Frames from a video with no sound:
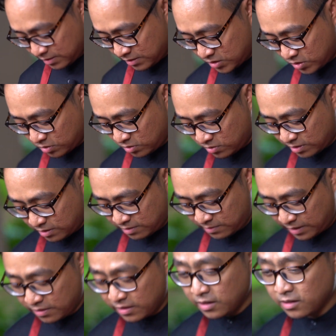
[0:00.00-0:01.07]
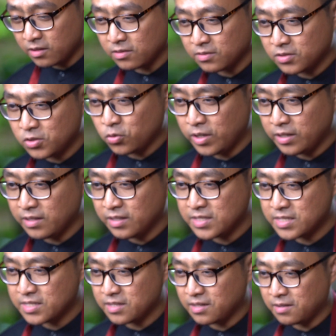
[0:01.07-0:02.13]
So I think during
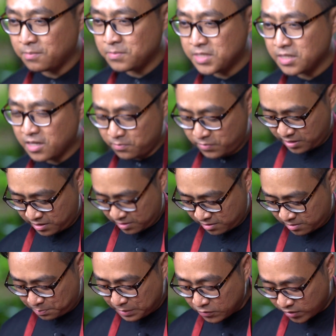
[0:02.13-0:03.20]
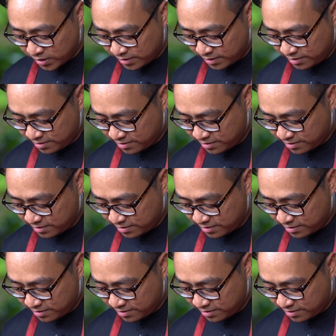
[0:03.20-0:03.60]
this circuit breaker period,